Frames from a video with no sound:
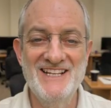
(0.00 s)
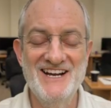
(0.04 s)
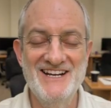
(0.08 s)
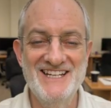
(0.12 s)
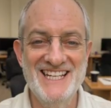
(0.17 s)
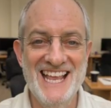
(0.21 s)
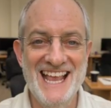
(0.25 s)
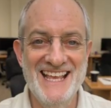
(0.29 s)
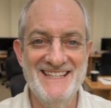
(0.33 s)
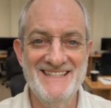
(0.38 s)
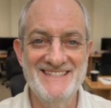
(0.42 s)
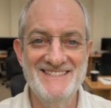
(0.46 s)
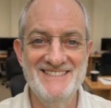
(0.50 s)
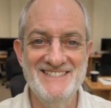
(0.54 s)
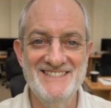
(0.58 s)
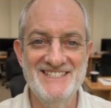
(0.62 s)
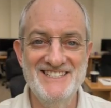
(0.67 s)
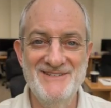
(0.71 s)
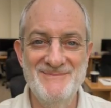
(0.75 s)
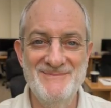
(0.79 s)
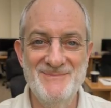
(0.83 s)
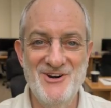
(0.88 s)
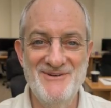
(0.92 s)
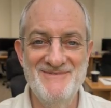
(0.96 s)

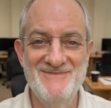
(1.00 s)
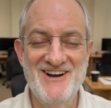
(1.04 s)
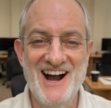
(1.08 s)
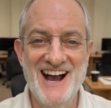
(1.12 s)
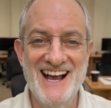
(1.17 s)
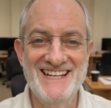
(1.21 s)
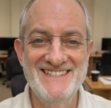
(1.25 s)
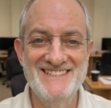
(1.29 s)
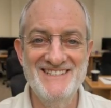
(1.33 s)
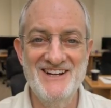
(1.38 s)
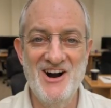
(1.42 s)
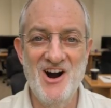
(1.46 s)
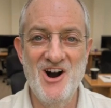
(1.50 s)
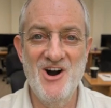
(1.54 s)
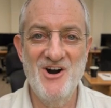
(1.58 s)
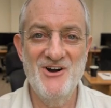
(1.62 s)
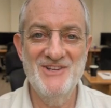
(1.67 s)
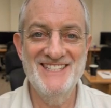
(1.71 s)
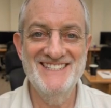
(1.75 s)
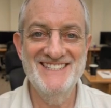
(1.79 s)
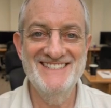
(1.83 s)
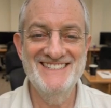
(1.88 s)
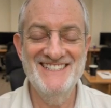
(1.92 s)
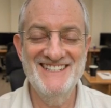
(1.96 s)
analysis provides a
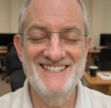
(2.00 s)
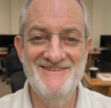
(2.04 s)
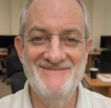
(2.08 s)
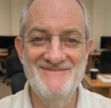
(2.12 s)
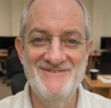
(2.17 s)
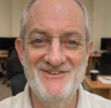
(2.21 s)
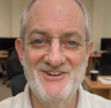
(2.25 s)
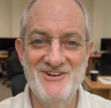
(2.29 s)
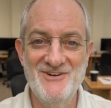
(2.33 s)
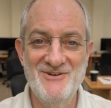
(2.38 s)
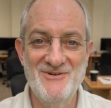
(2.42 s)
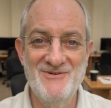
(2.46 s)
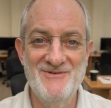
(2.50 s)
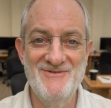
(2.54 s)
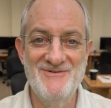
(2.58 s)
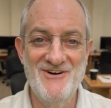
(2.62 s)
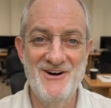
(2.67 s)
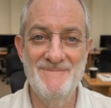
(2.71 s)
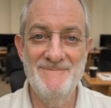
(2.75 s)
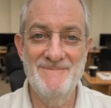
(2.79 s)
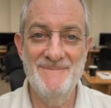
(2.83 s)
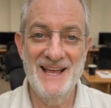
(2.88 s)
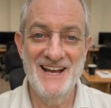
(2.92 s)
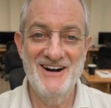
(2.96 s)
holistic view for
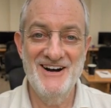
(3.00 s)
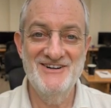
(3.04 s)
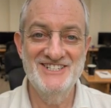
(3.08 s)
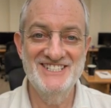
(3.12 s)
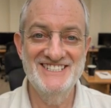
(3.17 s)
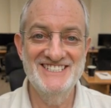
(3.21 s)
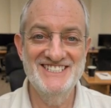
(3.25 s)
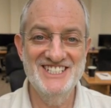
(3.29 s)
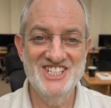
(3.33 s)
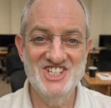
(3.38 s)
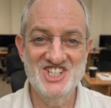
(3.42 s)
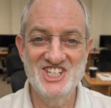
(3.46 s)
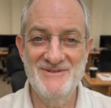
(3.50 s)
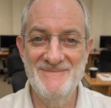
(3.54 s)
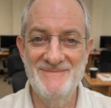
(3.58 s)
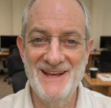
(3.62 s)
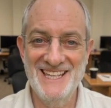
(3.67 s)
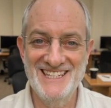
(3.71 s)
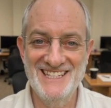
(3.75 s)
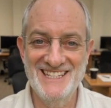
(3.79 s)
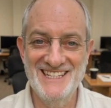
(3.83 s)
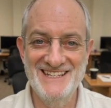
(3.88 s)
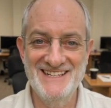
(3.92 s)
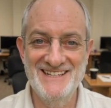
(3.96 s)
better
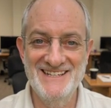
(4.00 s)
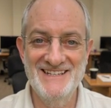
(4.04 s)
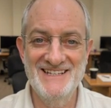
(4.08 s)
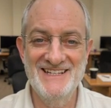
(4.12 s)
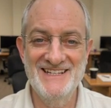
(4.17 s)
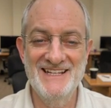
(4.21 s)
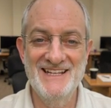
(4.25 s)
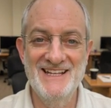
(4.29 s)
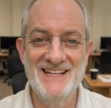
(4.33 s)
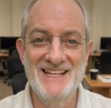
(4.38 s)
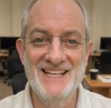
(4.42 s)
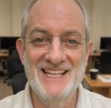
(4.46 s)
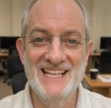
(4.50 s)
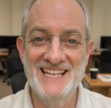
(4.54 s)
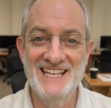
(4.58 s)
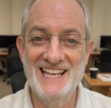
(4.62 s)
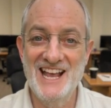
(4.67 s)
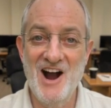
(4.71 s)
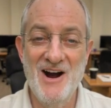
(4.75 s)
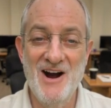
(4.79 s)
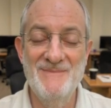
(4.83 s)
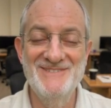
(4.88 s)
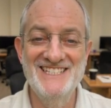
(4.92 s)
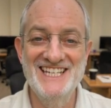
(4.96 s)
decision-making. It
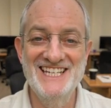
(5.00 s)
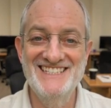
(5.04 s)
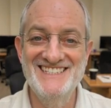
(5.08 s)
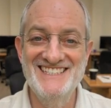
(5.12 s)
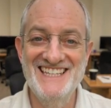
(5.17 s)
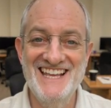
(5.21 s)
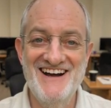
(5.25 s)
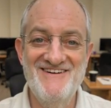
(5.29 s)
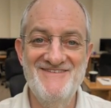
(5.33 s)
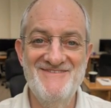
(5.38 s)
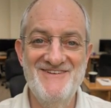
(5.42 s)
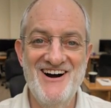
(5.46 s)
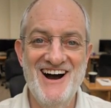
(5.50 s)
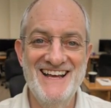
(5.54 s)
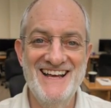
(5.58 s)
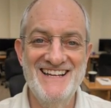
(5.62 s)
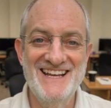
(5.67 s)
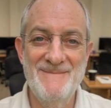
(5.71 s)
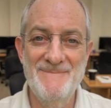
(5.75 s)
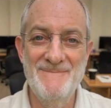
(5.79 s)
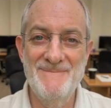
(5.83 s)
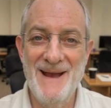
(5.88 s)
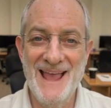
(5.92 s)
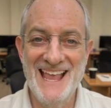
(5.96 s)
helps identify
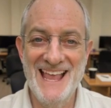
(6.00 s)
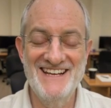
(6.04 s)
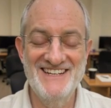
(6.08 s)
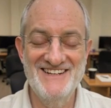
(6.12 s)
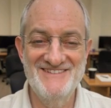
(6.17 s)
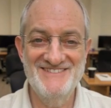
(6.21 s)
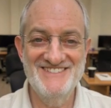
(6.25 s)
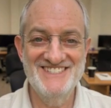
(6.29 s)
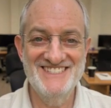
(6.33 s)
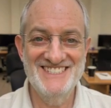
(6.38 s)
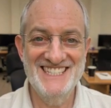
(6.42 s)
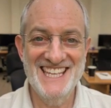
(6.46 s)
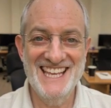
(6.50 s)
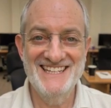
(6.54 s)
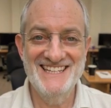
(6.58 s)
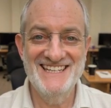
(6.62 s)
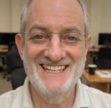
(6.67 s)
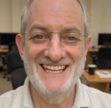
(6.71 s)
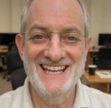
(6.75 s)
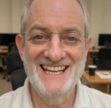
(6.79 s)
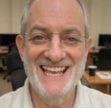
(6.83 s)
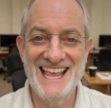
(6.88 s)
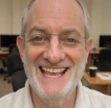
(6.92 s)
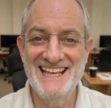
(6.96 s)
competitive
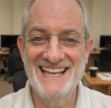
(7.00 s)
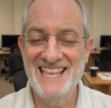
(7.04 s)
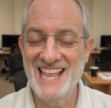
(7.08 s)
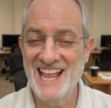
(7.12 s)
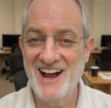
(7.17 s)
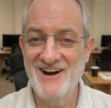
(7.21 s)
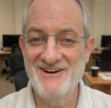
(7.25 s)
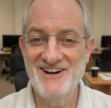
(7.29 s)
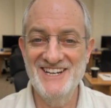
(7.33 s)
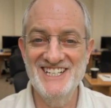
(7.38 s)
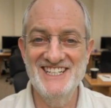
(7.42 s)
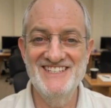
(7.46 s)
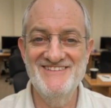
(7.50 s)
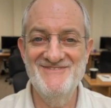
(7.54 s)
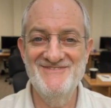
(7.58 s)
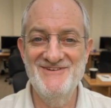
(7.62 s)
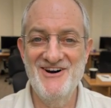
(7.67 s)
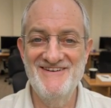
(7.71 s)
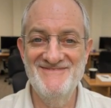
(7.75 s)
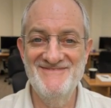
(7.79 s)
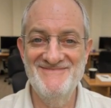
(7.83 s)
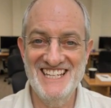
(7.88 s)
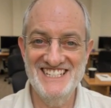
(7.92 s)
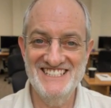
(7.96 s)
standing and areas for
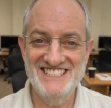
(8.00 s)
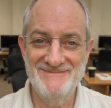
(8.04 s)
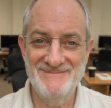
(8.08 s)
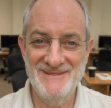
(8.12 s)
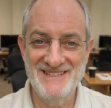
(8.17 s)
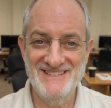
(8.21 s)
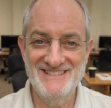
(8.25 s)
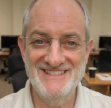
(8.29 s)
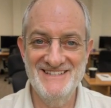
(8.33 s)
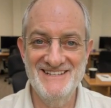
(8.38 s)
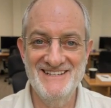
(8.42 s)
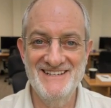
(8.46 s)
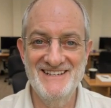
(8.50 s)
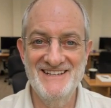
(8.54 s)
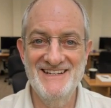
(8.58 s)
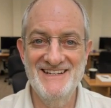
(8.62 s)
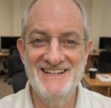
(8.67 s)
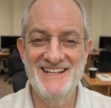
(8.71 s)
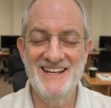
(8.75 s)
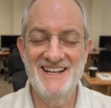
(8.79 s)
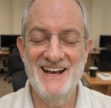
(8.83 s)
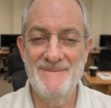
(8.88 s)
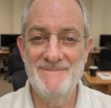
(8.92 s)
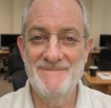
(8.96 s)
investment.
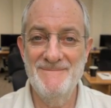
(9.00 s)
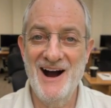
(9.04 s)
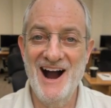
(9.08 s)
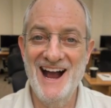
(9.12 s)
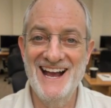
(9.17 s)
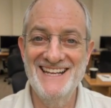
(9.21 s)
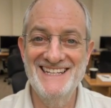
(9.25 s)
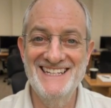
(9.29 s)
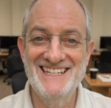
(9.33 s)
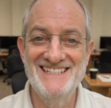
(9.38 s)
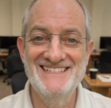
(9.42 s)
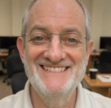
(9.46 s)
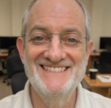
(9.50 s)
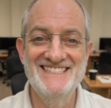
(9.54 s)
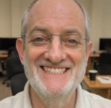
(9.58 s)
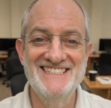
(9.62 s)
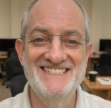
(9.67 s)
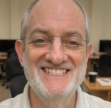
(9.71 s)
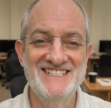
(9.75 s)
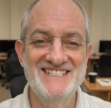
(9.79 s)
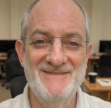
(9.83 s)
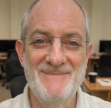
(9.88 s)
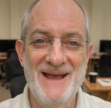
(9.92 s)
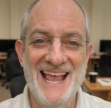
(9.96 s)
Combining
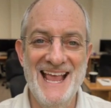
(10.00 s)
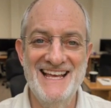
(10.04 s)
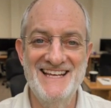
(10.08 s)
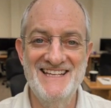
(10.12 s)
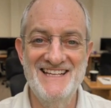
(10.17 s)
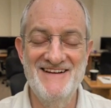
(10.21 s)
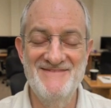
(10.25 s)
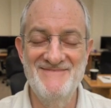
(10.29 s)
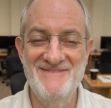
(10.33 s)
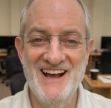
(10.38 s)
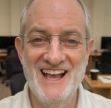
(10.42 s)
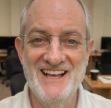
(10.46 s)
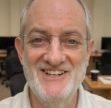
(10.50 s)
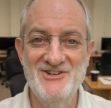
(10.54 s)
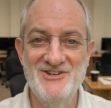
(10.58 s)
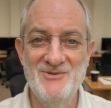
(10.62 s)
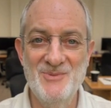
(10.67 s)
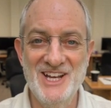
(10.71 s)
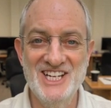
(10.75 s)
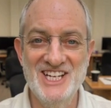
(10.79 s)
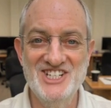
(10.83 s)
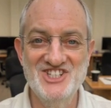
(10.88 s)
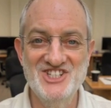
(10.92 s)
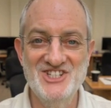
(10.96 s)
systematic
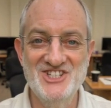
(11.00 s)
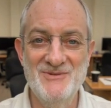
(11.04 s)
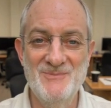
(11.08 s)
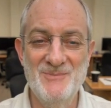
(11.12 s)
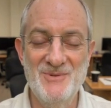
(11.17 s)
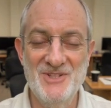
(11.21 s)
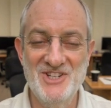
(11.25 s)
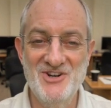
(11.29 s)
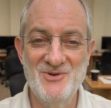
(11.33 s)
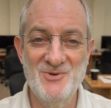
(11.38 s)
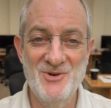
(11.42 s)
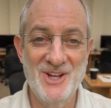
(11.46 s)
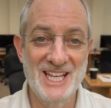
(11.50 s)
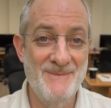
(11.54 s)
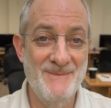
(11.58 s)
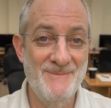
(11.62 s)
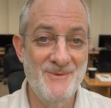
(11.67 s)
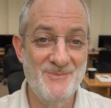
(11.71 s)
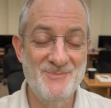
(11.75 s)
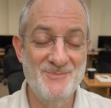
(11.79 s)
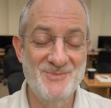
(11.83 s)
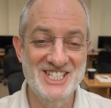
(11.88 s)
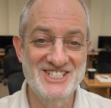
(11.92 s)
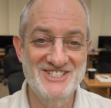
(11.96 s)
evaluation with
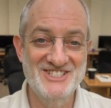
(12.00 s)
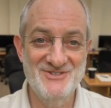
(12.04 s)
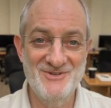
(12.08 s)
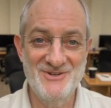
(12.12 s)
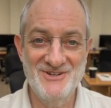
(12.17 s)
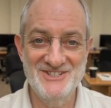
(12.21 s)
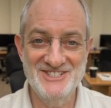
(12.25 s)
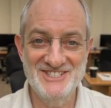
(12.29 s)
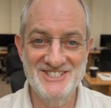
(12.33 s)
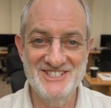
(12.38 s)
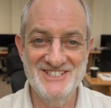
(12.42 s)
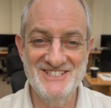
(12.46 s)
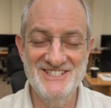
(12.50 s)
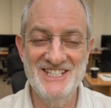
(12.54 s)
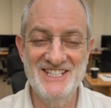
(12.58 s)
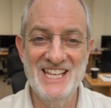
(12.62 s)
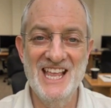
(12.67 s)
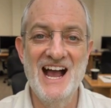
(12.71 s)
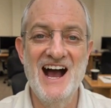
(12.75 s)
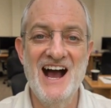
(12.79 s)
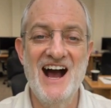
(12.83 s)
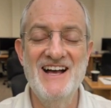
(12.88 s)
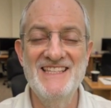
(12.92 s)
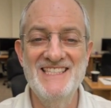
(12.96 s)
credible resources
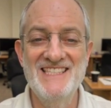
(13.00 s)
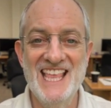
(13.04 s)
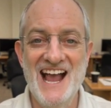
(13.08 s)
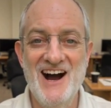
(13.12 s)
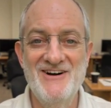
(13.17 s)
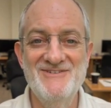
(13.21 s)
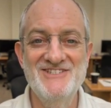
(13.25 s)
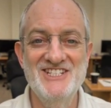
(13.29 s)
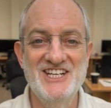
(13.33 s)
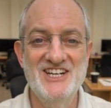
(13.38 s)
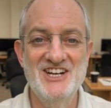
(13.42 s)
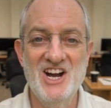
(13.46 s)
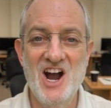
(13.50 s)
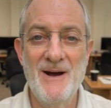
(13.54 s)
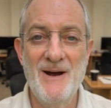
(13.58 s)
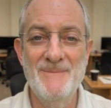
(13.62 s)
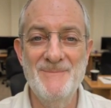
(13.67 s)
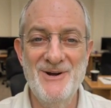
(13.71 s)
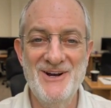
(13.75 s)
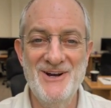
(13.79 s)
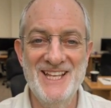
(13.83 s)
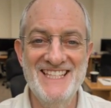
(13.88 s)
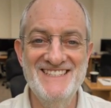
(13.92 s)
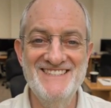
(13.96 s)
allows a
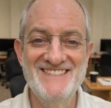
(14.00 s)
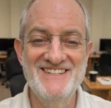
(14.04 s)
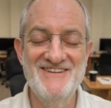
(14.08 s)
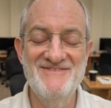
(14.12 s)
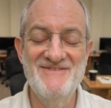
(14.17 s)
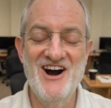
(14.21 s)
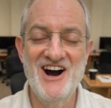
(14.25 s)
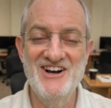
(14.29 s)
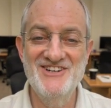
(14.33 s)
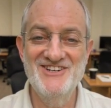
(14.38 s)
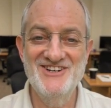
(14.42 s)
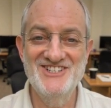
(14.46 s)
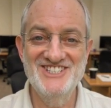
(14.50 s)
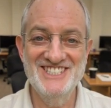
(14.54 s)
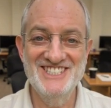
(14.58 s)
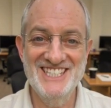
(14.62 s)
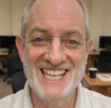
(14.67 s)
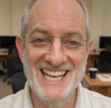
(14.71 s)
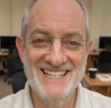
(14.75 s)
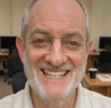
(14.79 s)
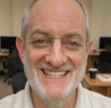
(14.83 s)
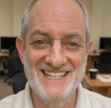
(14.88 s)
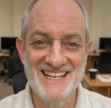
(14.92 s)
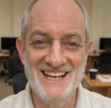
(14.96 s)
comprehensive
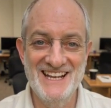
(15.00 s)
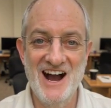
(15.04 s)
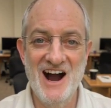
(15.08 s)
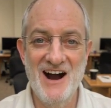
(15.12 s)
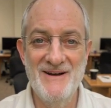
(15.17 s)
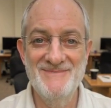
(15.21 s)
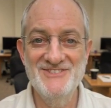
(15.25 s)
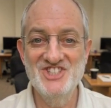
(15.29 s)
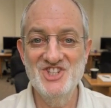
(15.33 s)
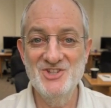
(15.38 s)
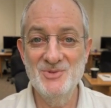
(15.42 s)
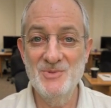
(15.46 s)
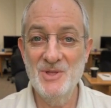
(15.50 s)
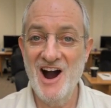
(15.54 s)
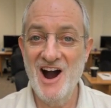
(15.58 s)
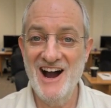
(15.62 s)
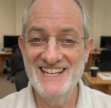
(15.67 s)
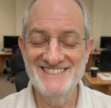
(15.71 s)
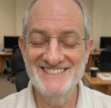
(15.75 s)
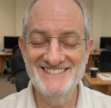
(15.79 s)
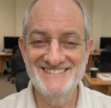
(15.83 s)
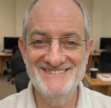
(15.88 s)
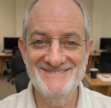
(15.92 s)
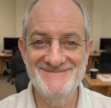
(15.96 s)
understanding of
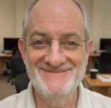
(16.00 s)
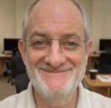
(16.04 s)
SWOT.